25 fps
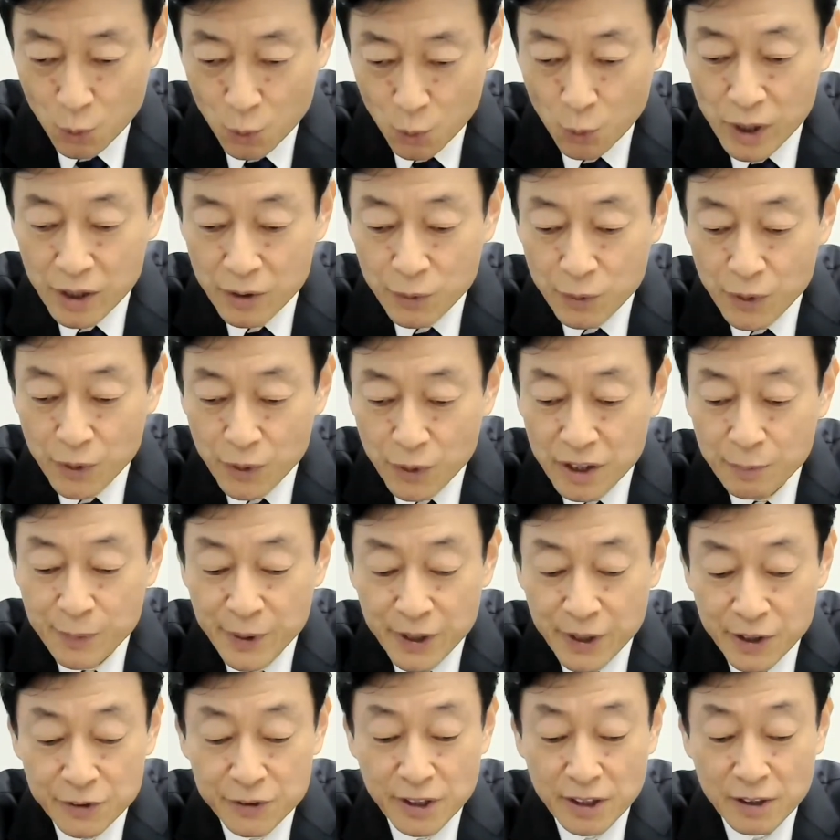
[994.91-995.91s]
We
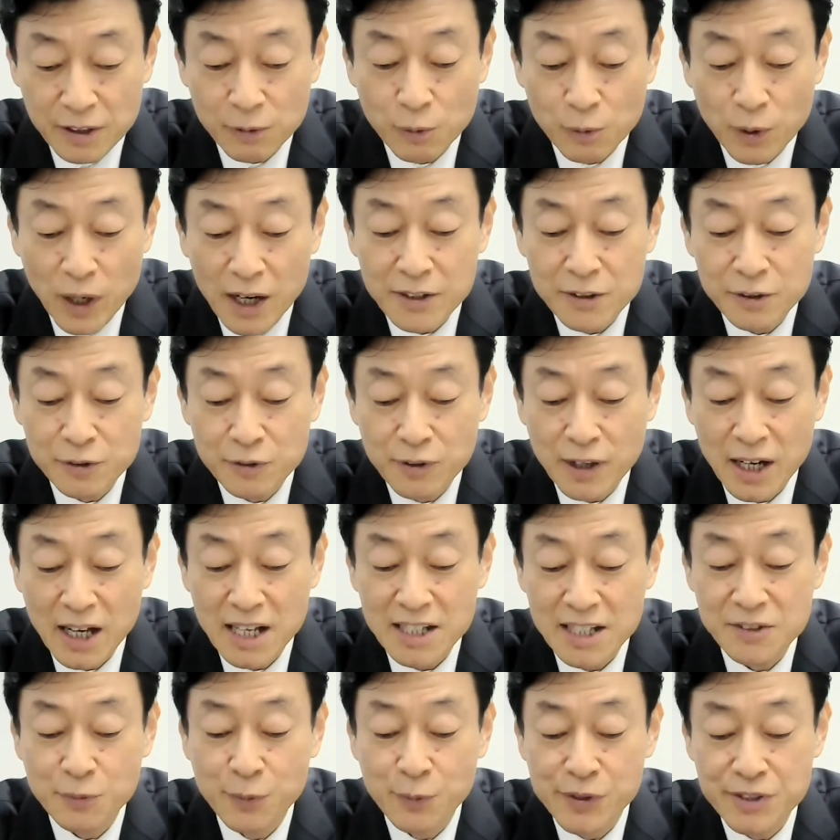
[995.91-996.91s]
will build a
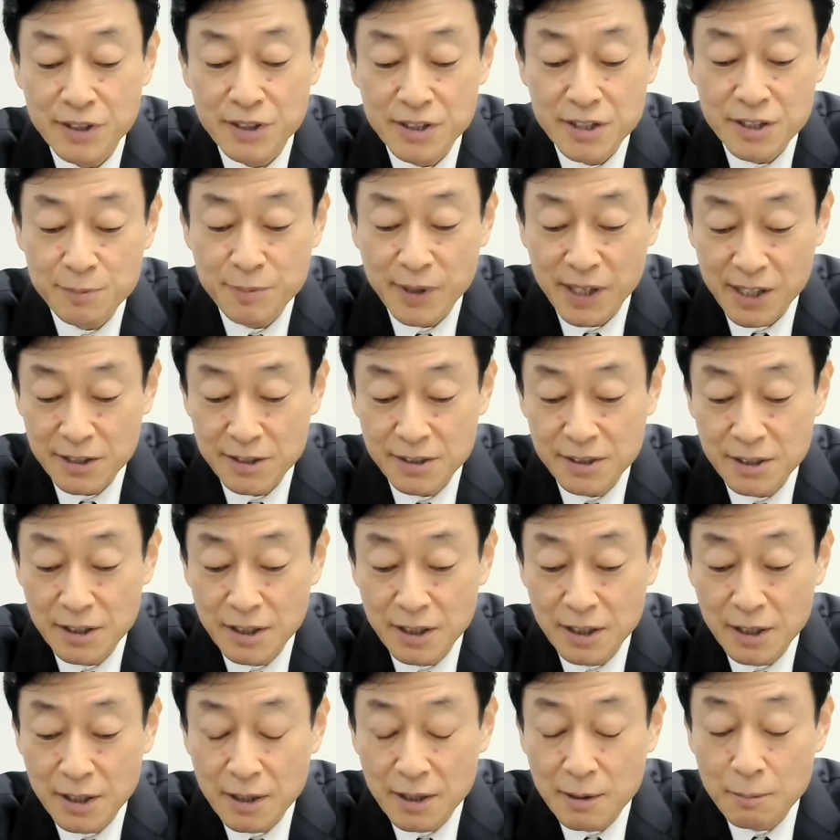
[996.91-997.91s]
world-class research
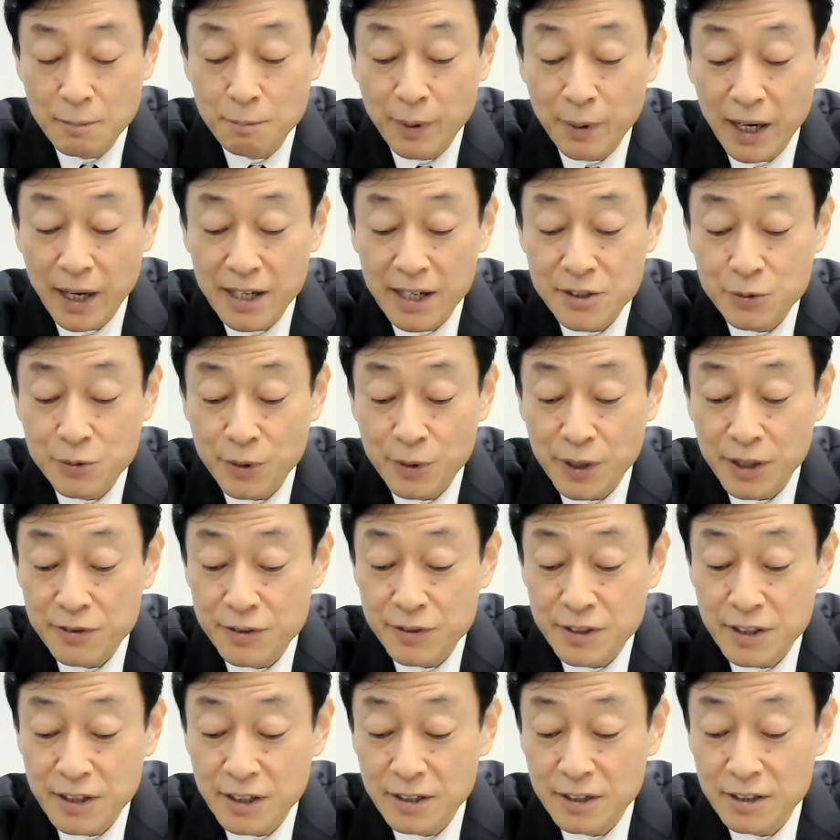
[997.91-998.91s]
base by
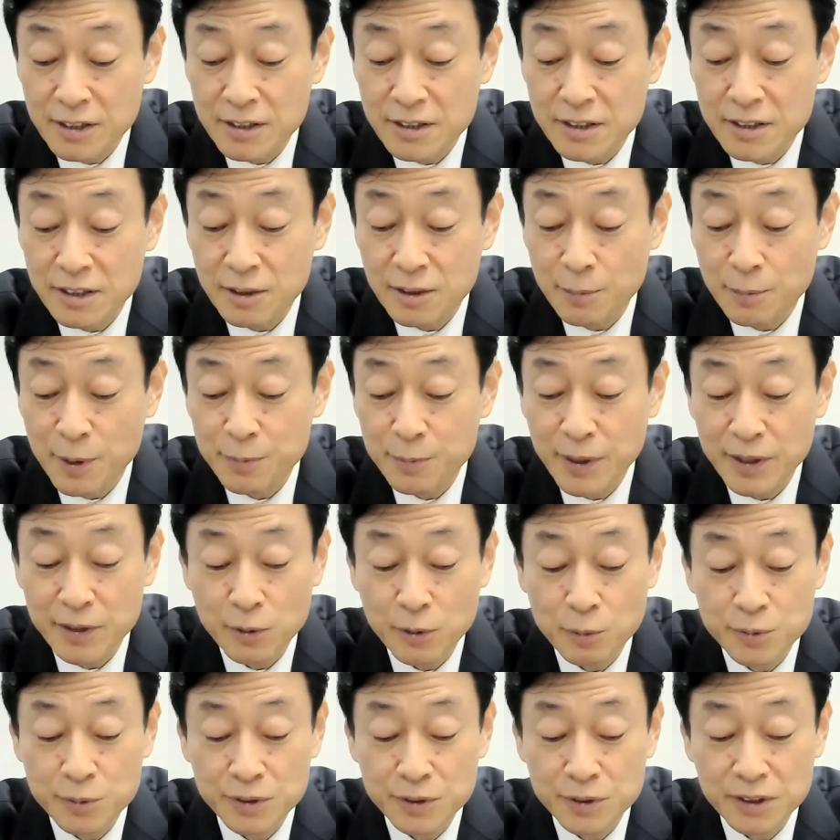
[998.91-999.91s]
strengthening the
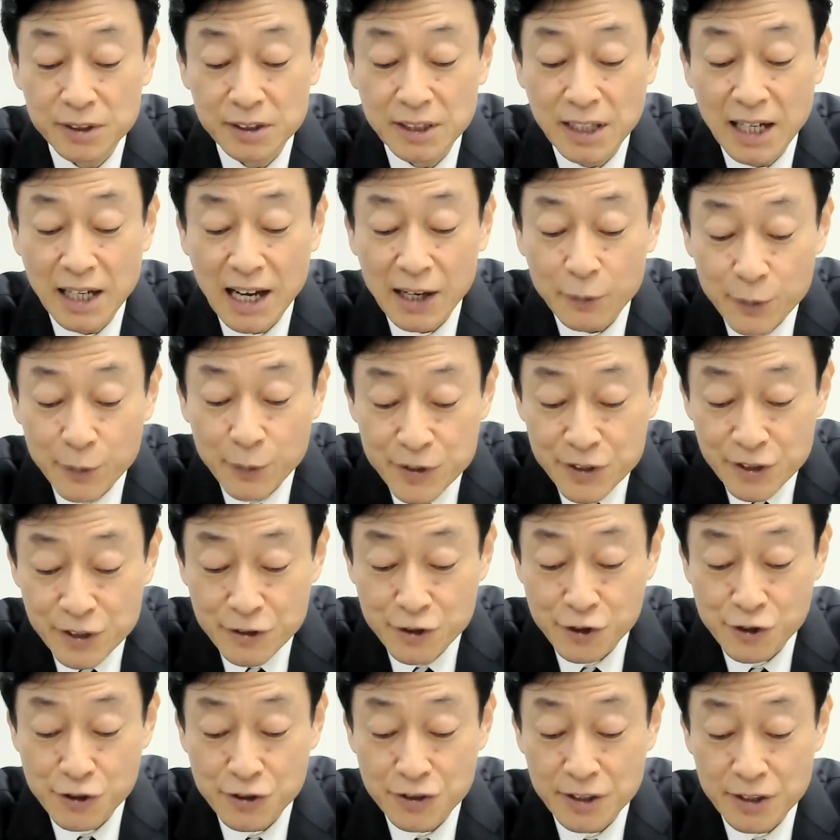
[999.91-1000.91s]
development of young
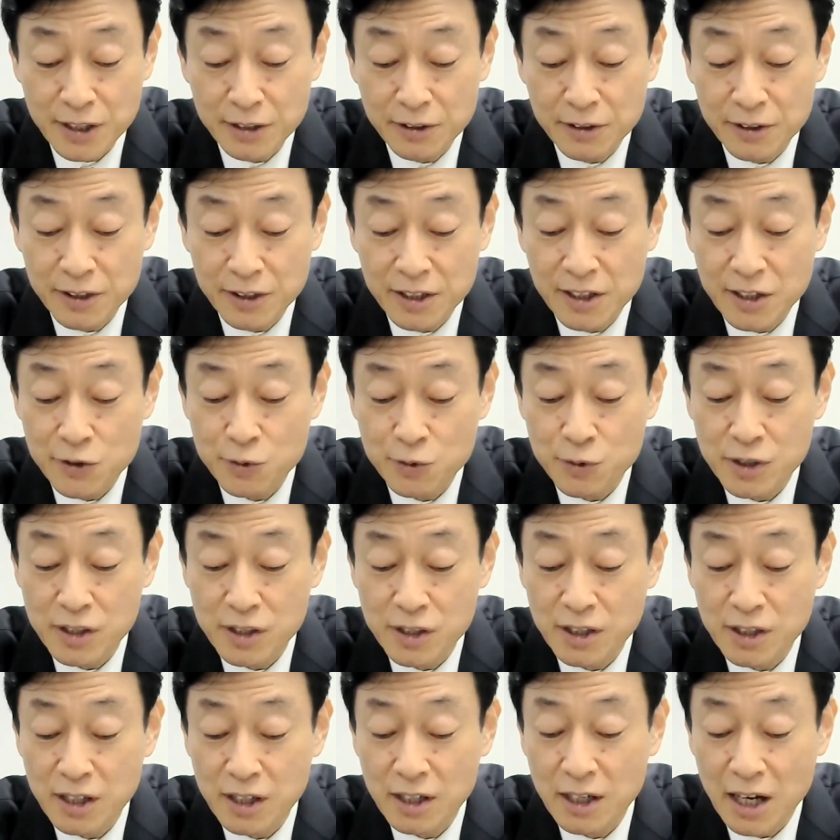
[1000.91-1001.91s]
researchers and the
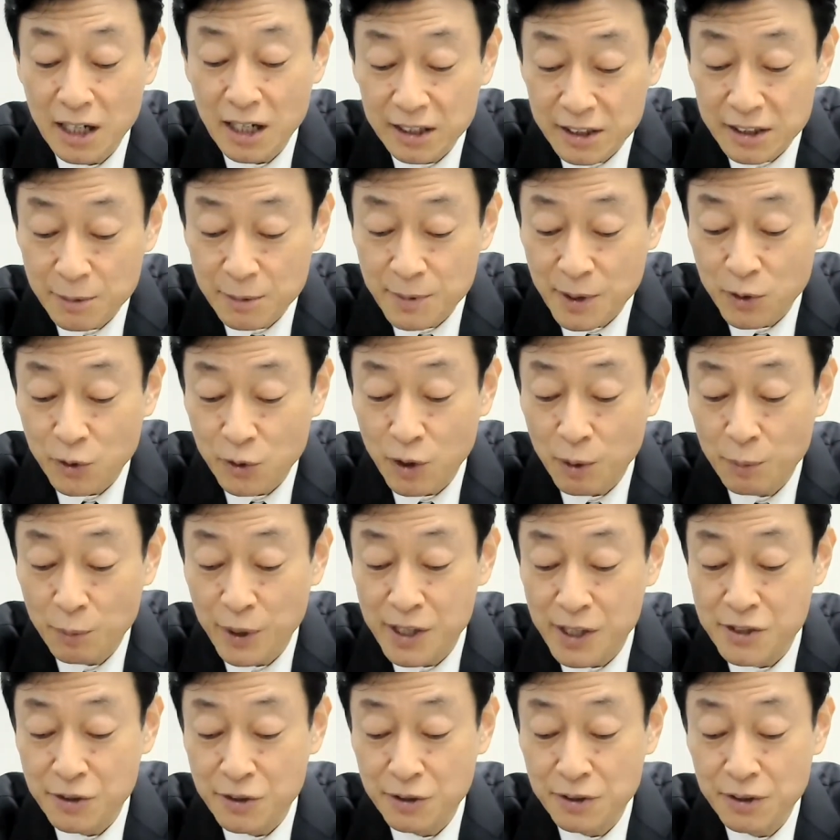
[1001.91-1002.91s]
industry academia
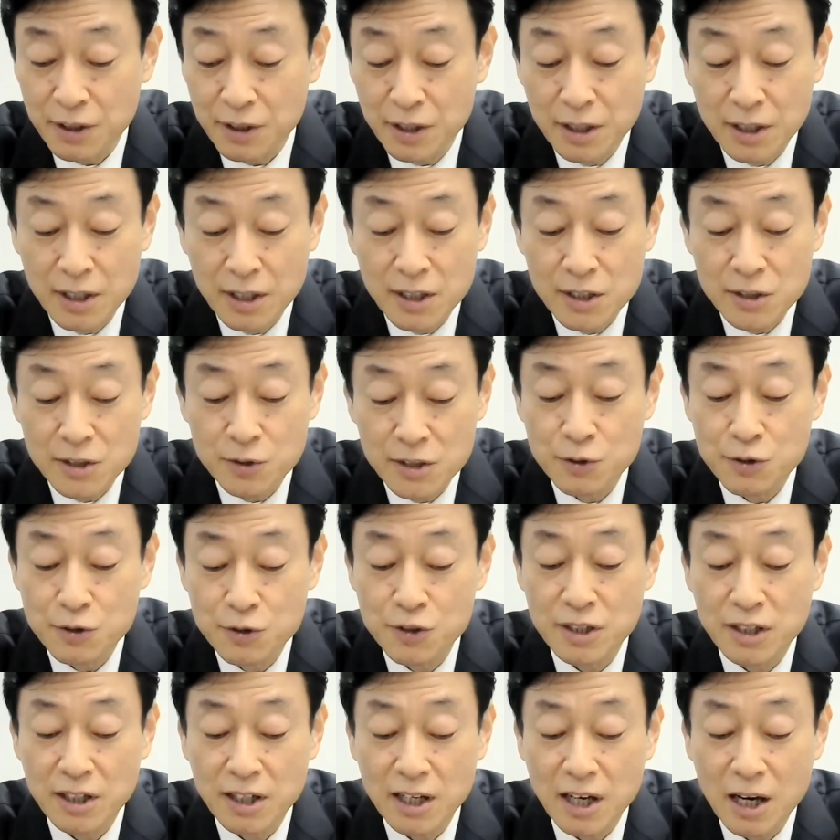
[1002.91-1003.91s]
collaboration
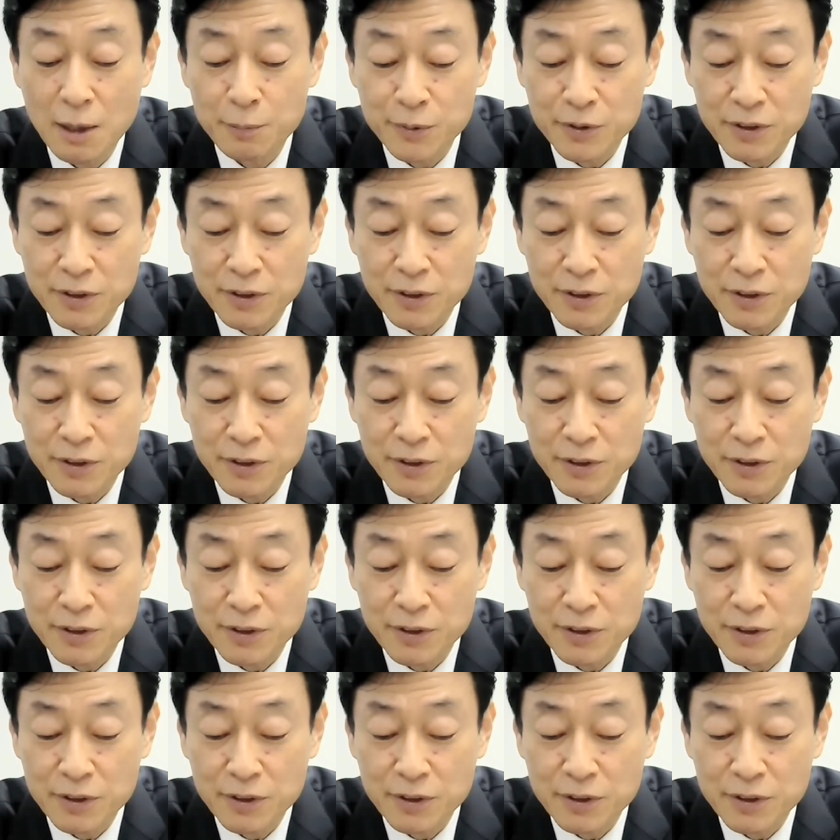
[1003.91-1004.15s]
through the